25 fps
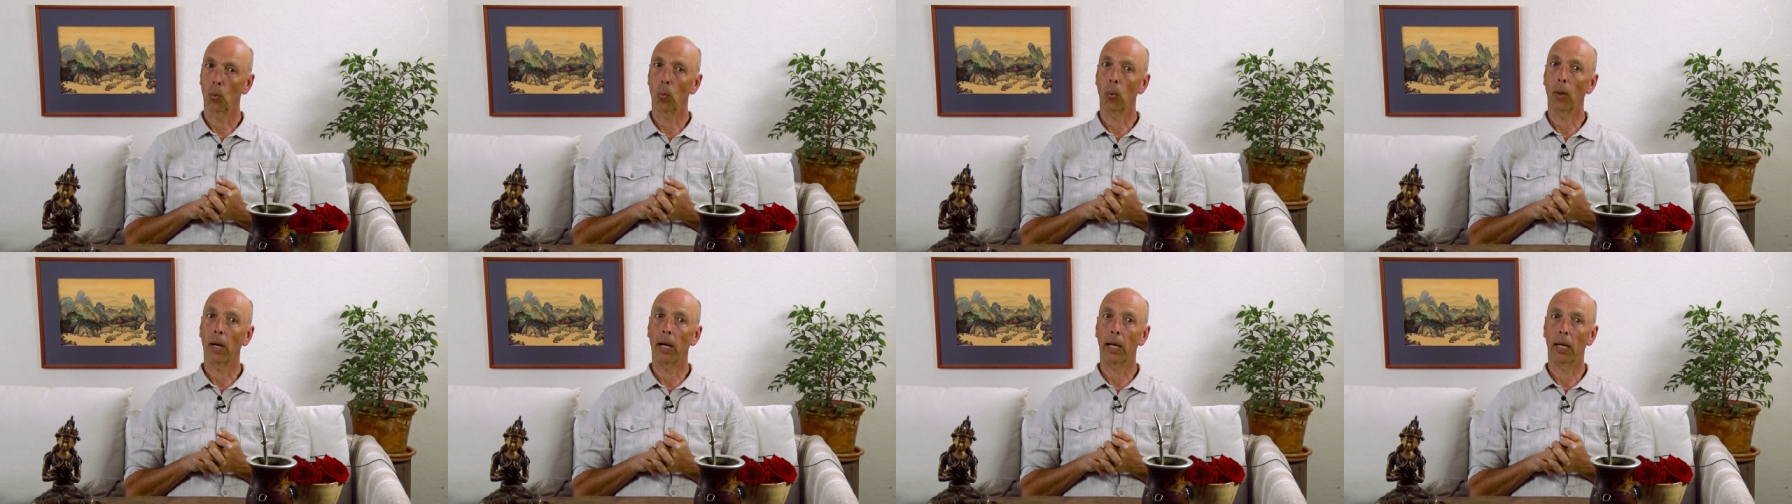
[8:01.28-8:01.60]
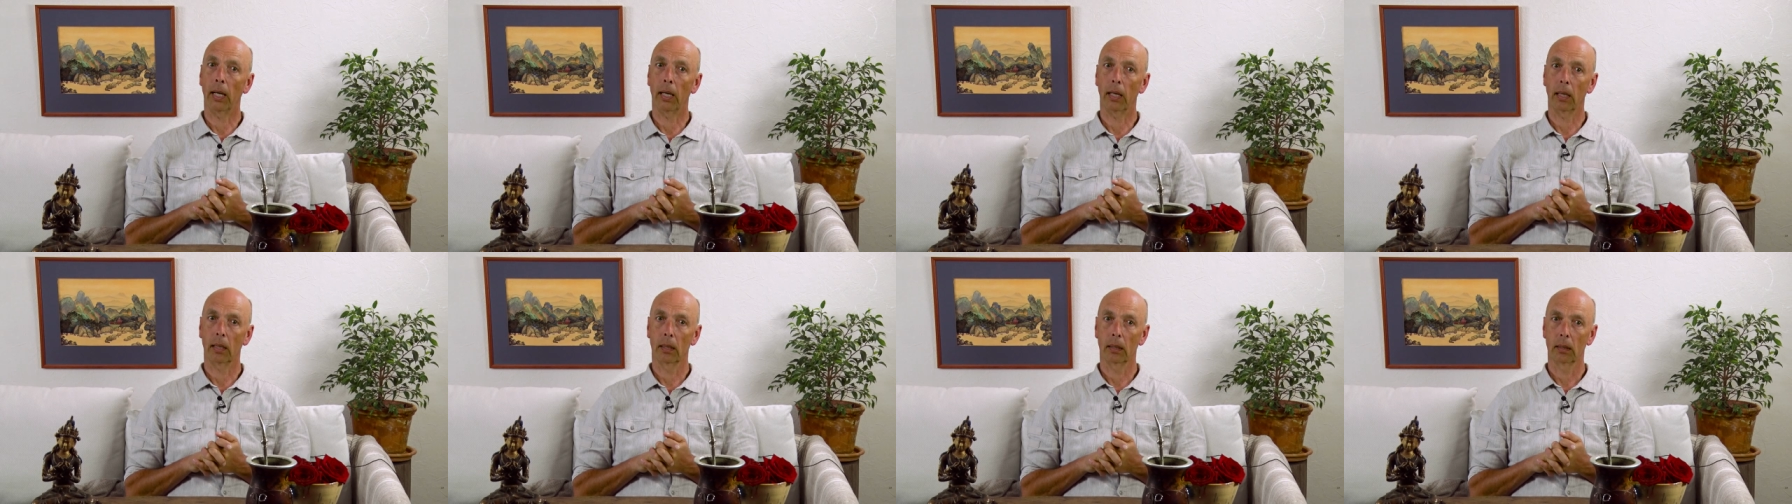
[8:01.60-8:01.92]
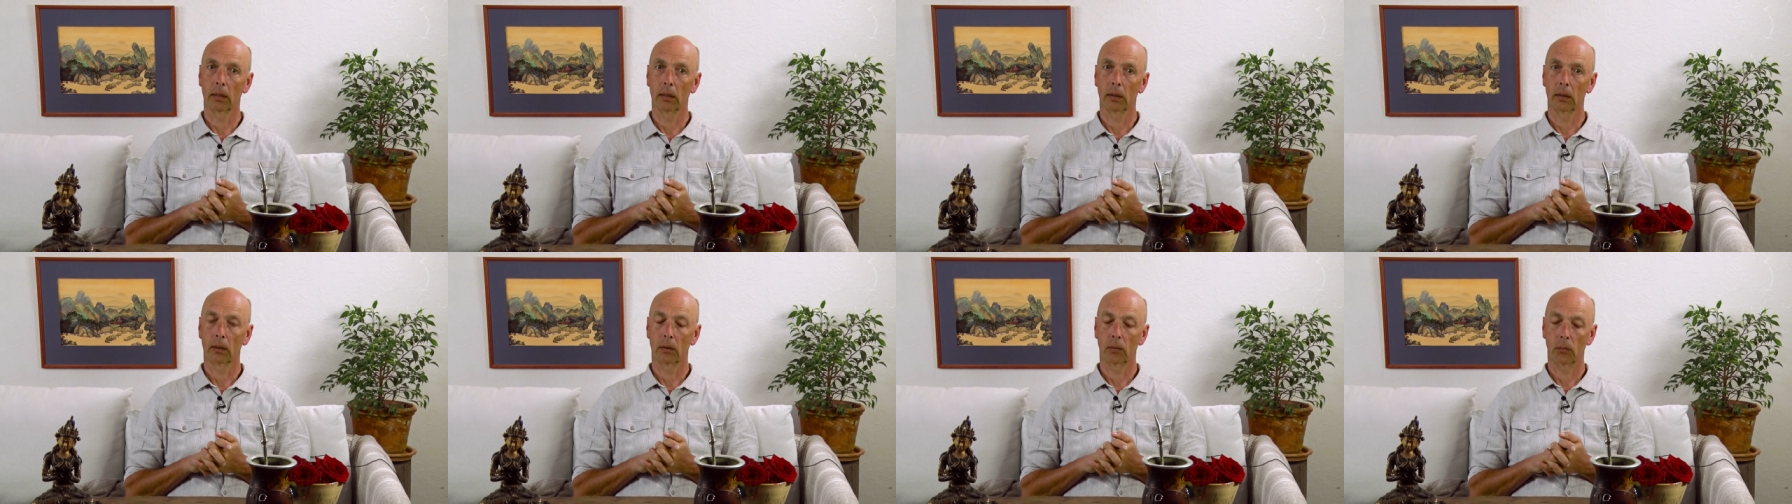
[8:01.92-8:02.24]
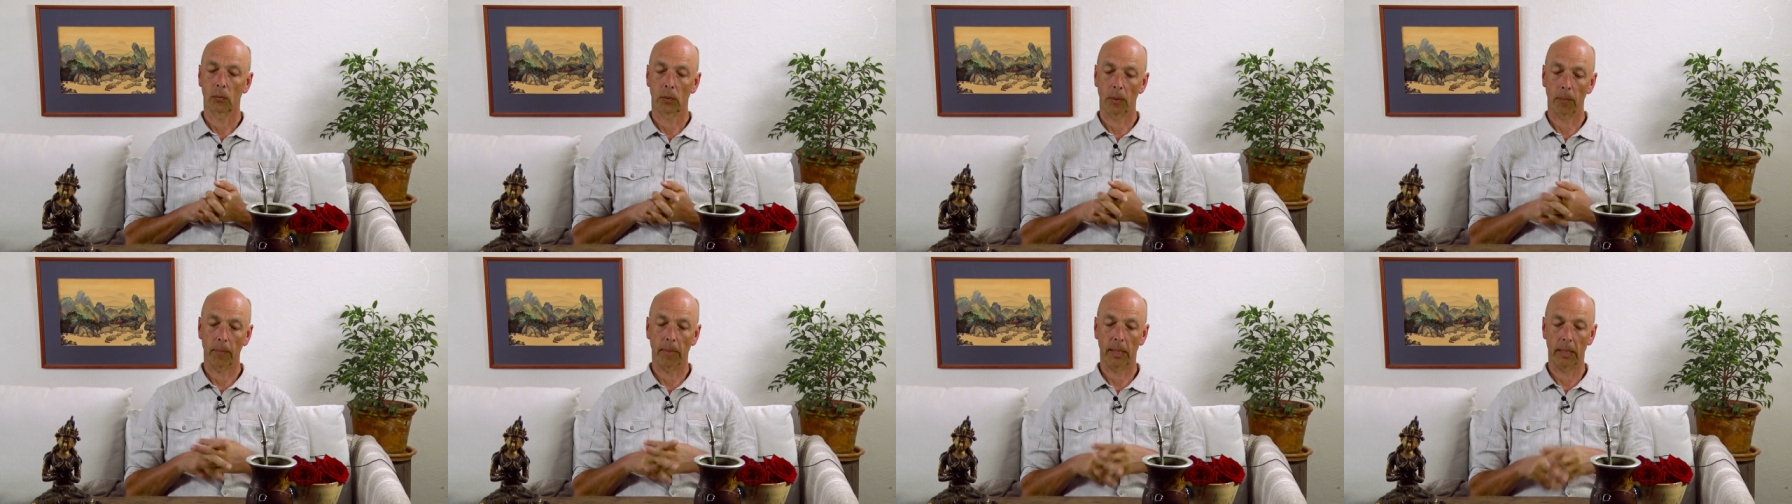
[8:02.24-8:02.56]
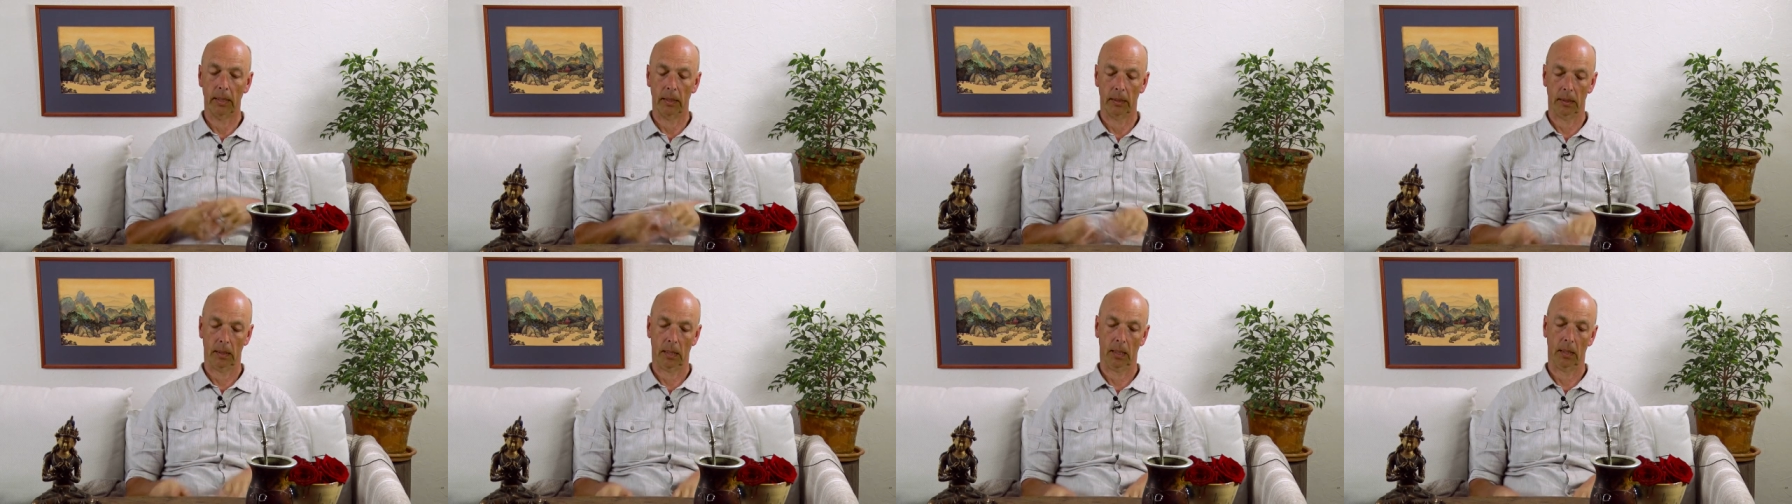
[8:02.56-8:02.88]
way we
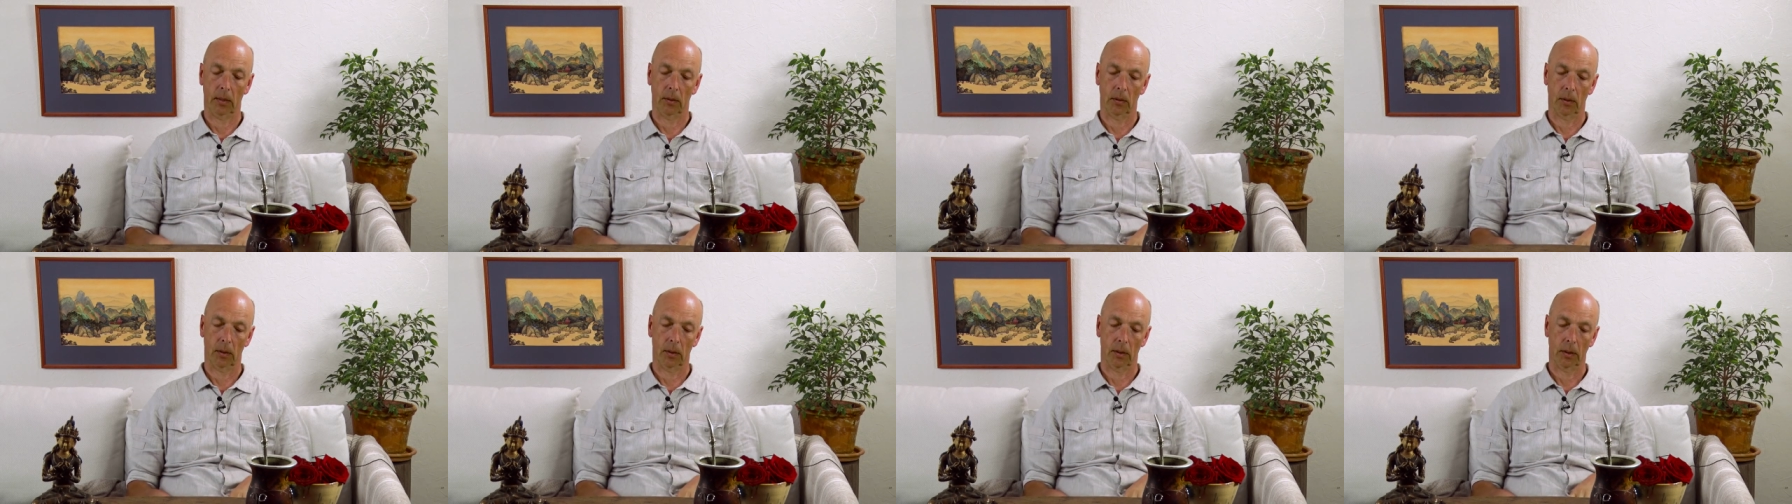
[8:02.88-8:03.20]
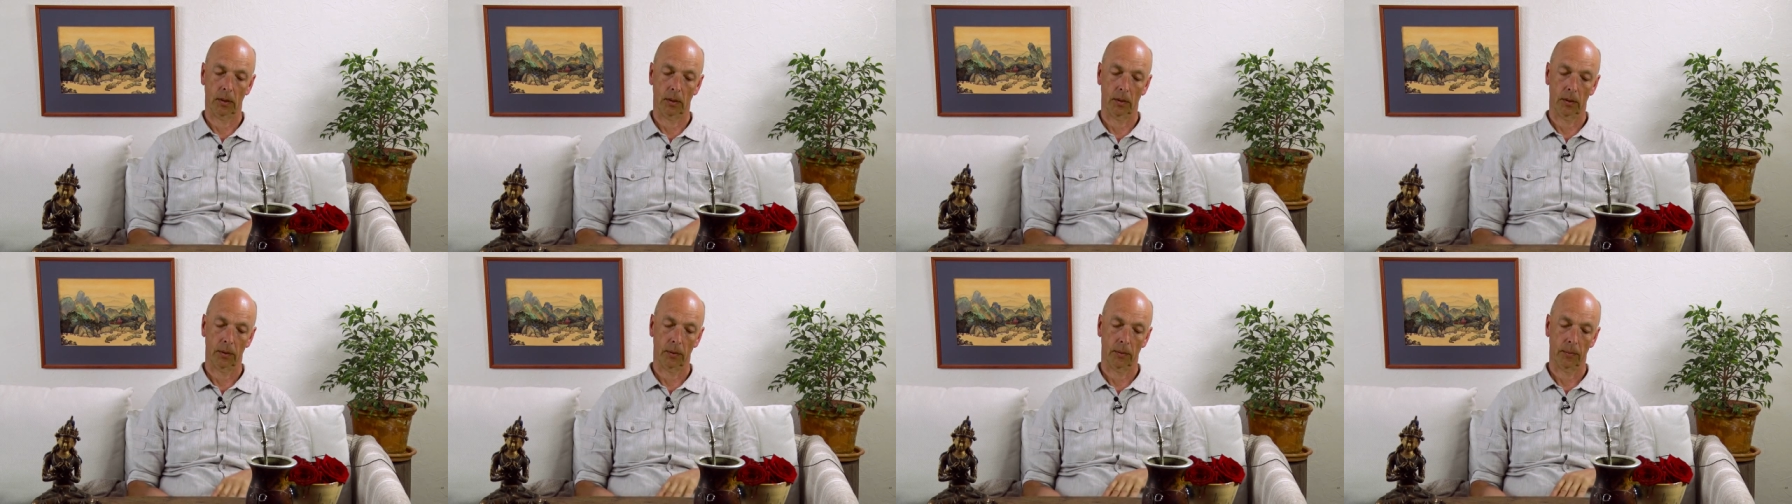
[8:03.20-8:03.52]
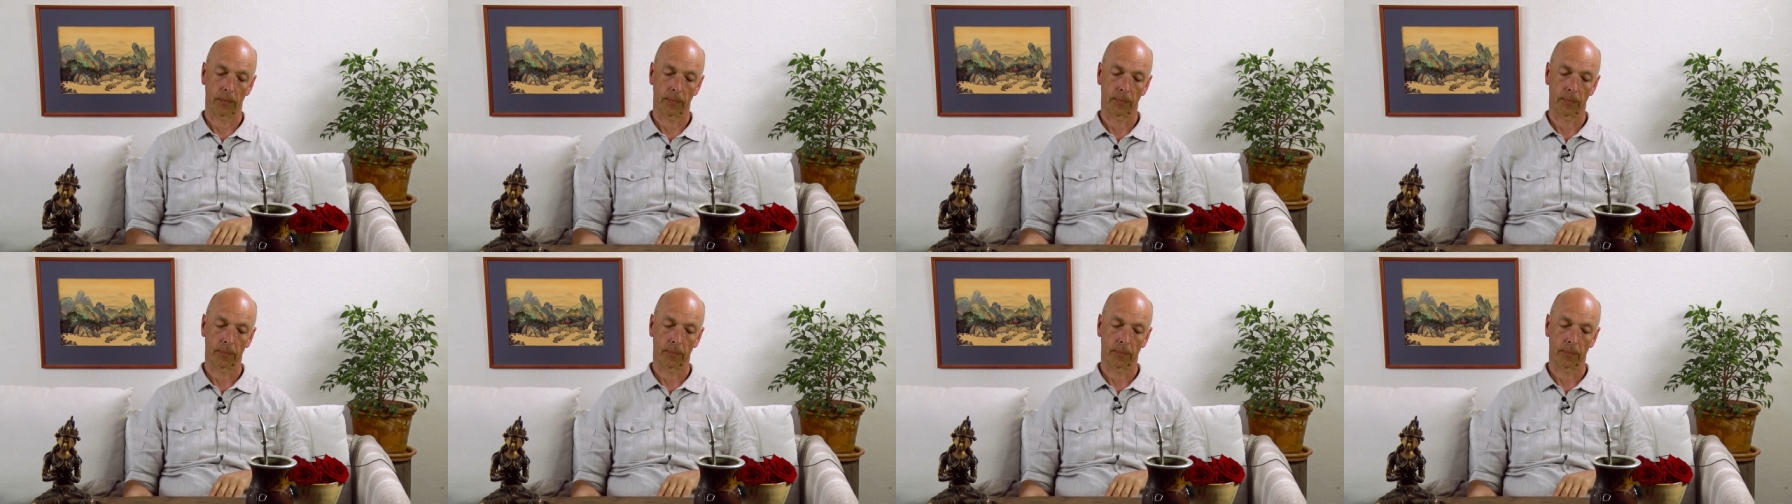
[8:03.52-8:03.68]
meditate on it.